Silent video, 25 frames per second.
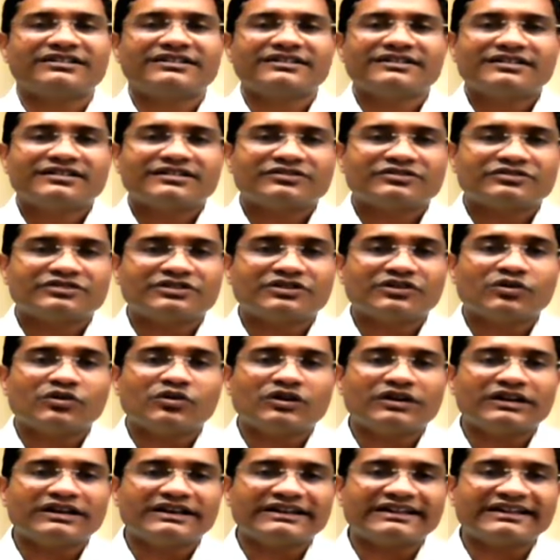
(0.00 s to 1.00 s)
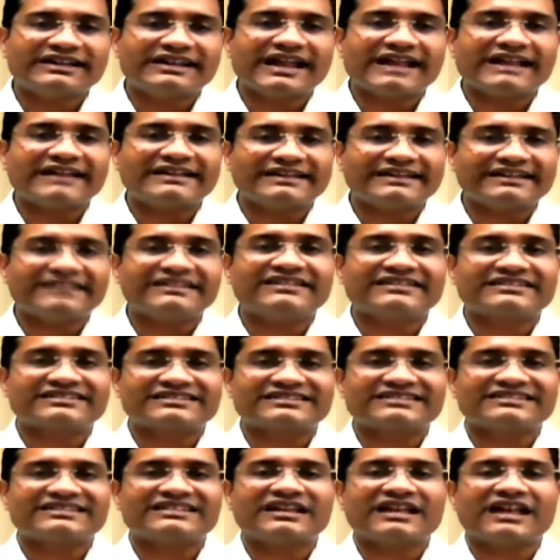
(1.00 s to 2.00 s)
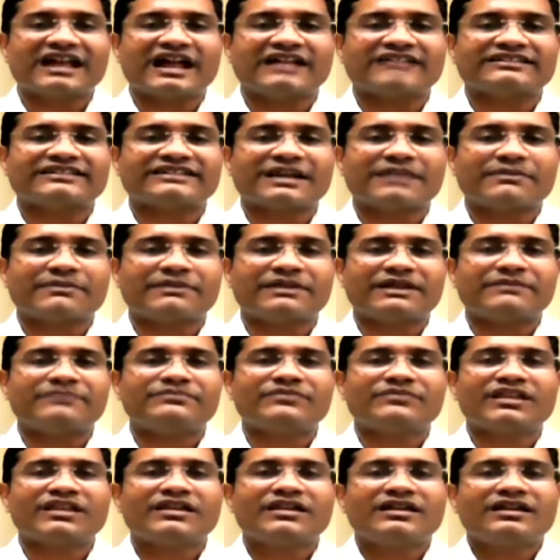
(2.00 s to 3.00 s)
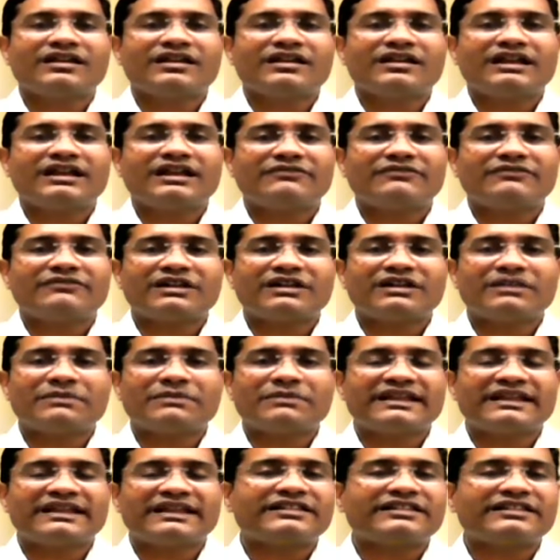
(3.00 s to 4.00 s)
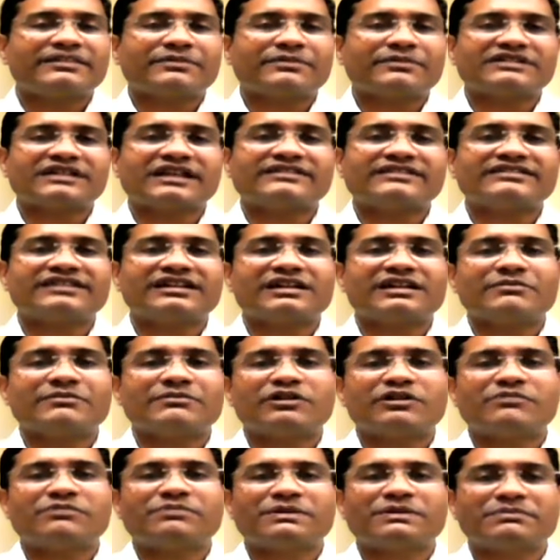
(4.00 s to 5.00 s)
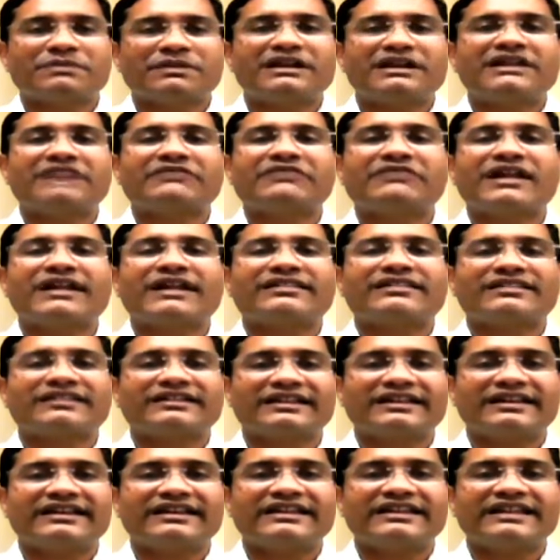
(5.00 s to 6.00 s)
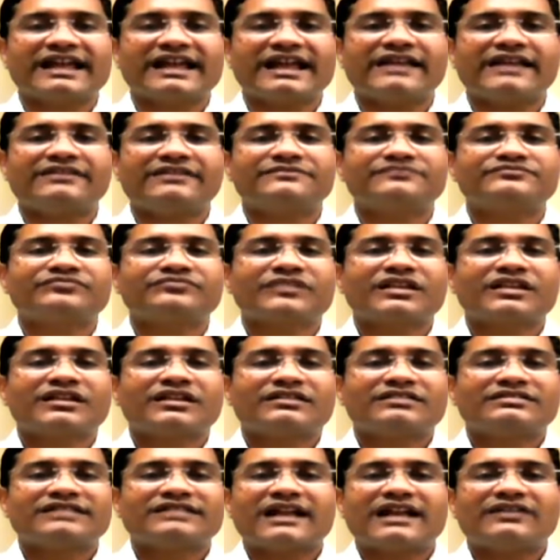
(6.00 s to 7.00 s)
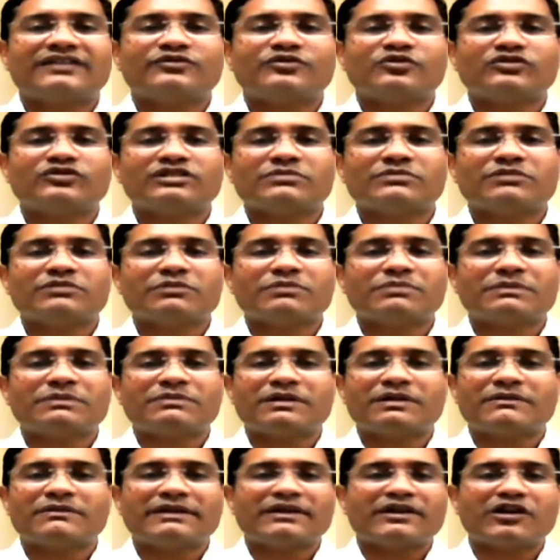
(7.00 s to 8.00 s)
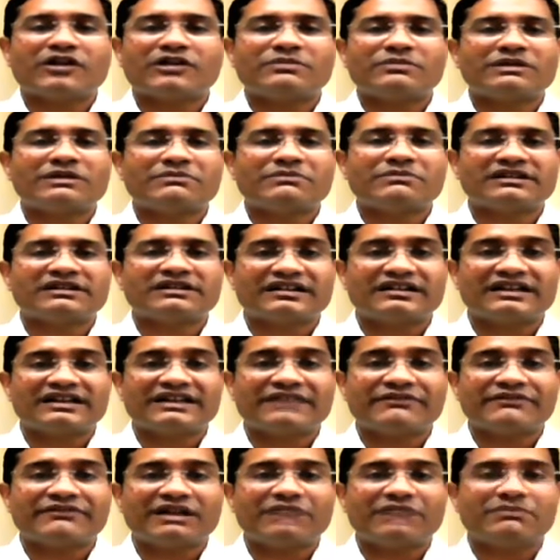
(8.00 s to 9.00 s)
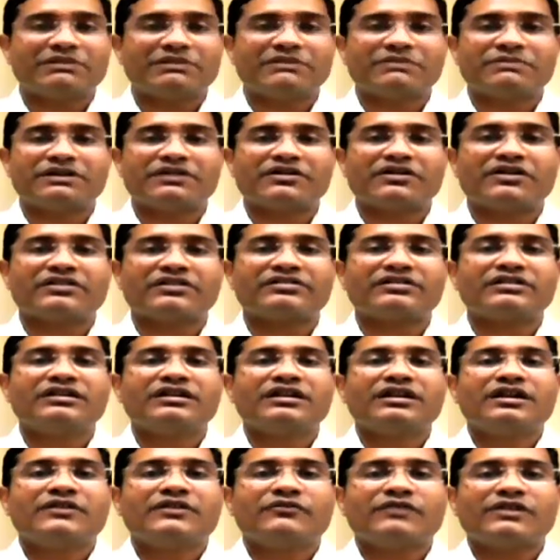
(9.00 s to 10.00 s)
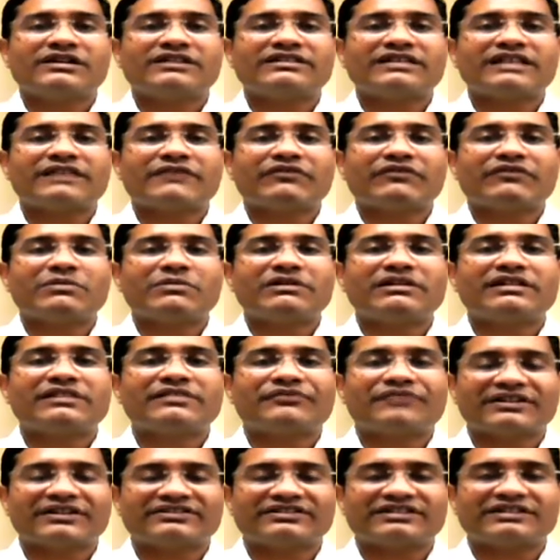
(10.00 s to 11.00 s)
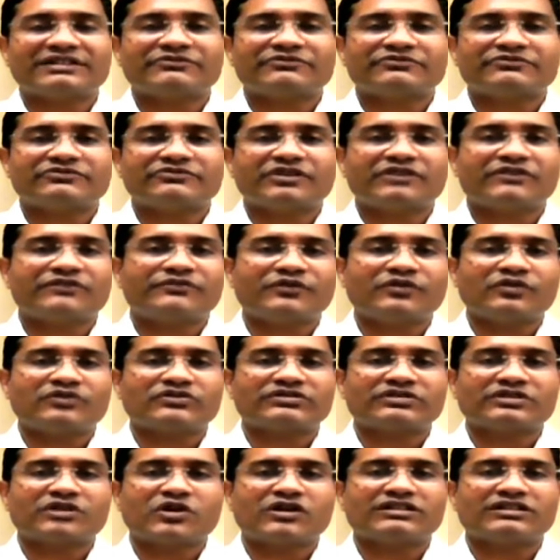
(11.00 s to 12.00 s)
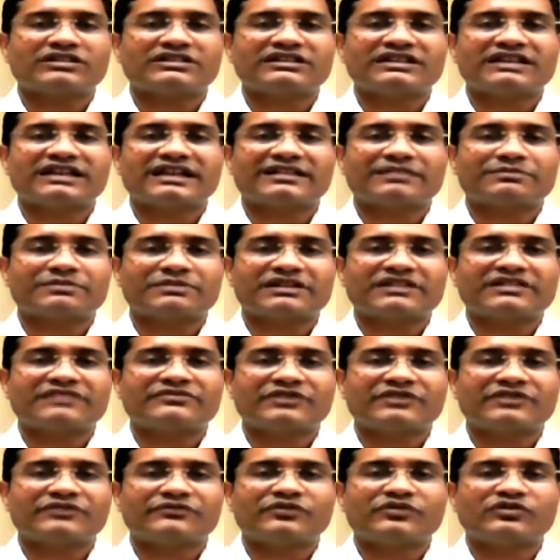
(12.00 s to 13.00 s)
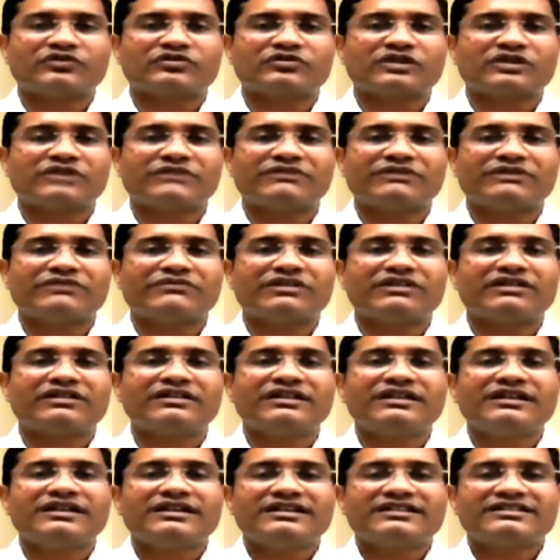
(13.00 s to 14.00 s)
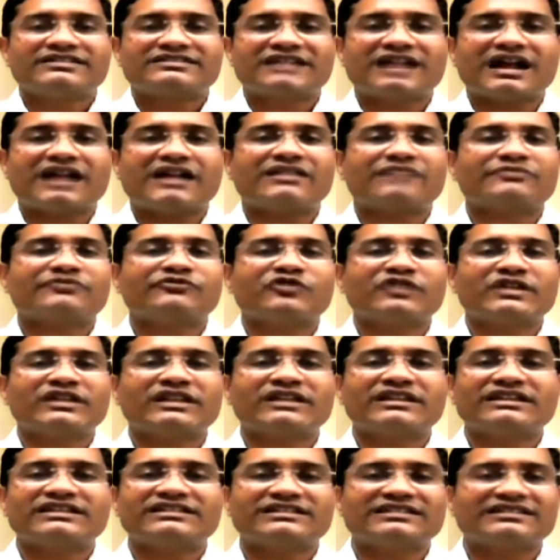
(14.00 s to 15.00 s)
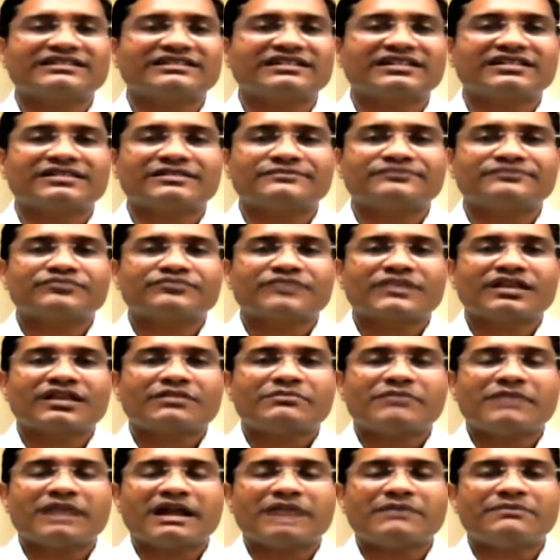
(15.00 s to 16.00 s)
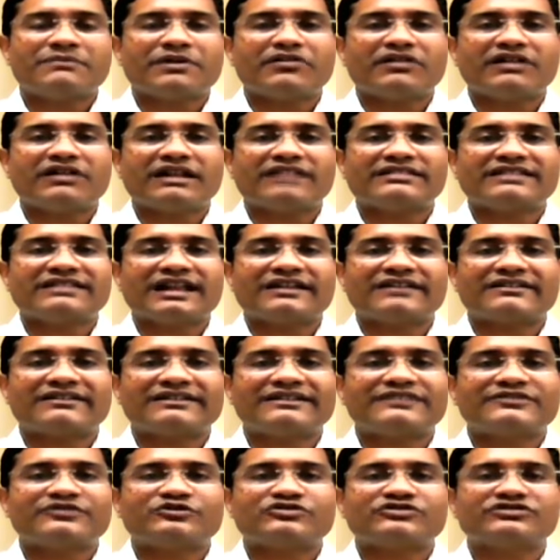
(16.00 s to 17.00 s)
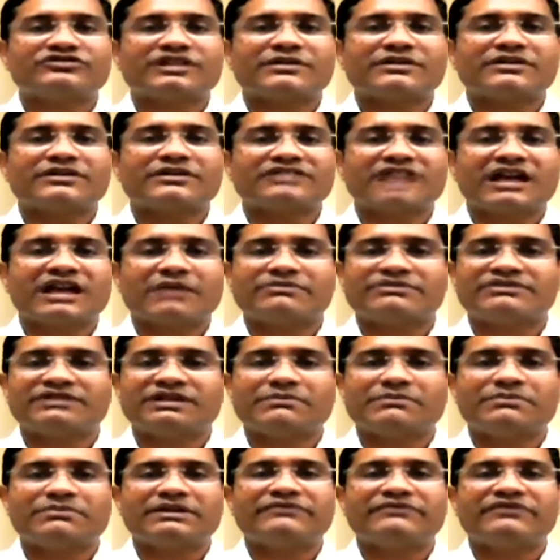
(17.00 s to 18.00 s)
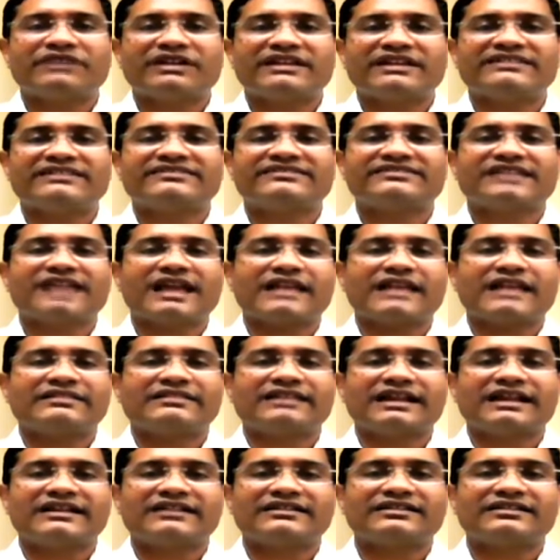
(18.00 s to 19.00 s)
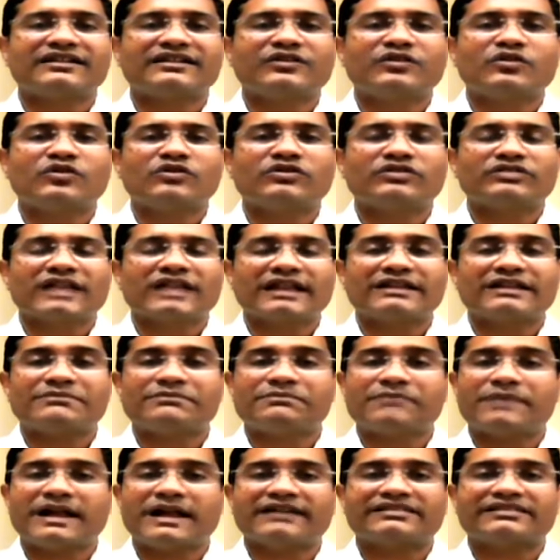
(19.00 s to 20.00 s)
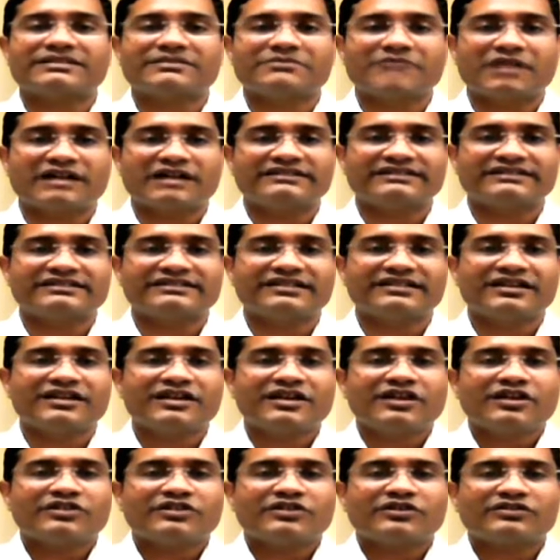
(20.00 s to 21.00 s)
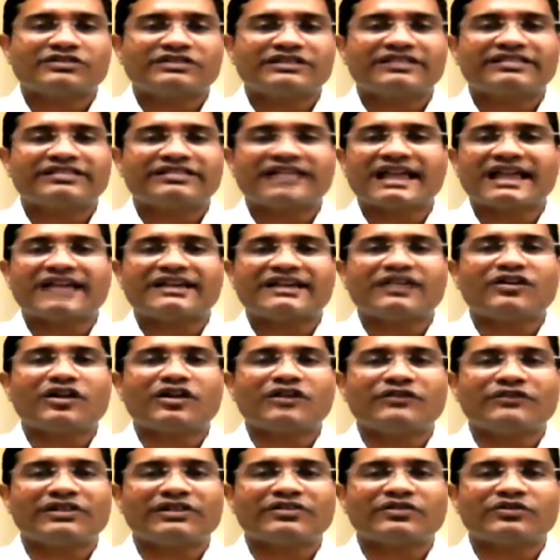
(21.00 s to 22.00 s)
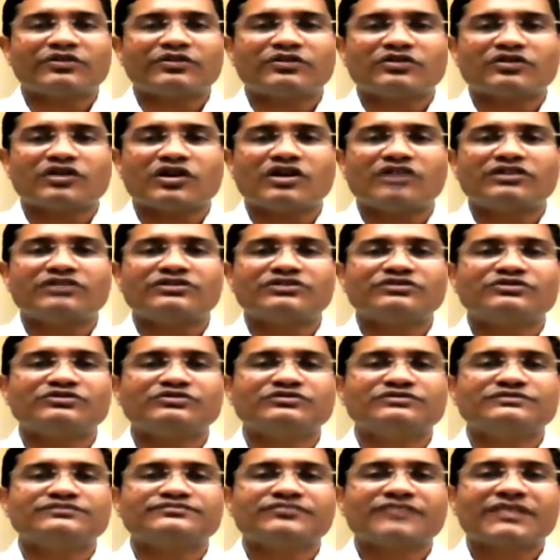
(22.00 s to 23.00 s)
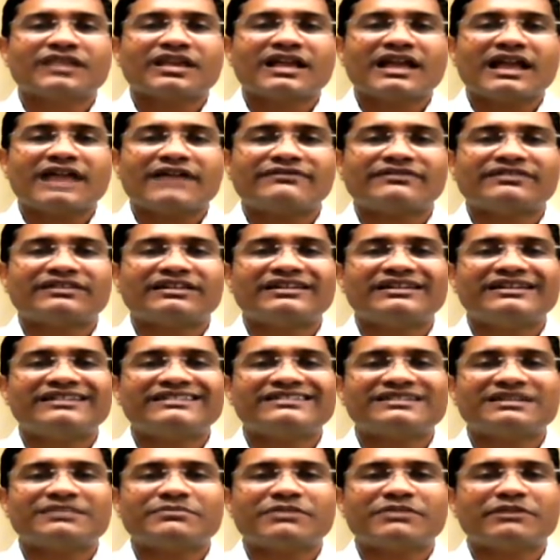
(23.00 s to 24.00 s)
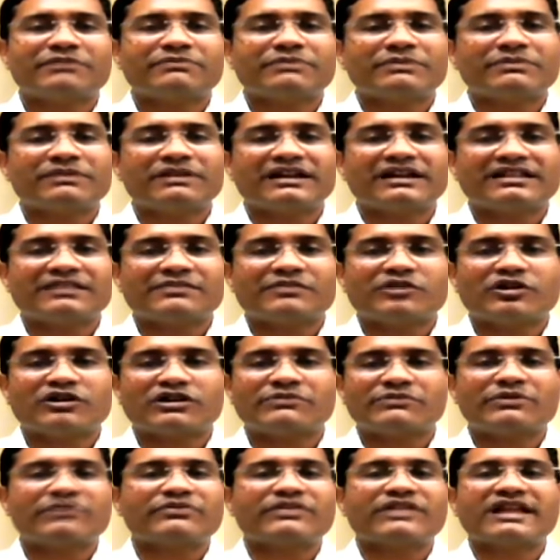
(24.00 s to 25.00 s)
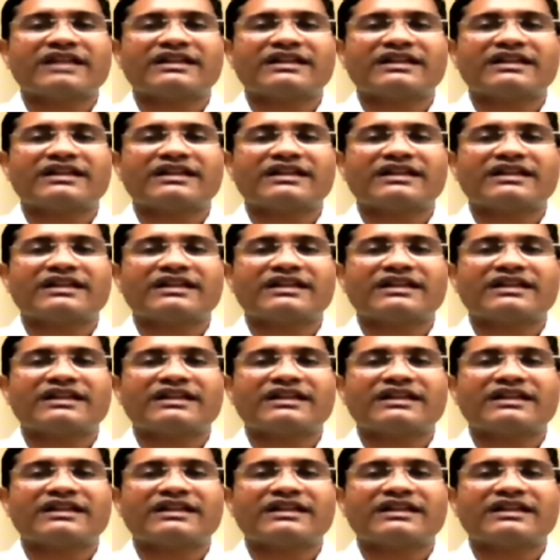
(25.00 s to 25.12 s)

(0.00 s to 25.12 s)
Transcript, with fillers: to the whole Indian IT industry in the large cap name, it will mean substantial number of people required suddenly and that those number of people may not be immediately available because what is available is fresher workforce, not the experienced workforce. So everyone starts wooing each other's manpower and that leads to sharp jump in wage and that goes and impacts the margin. So this cycle always goes on. You have the least number of people at the bottom of cycle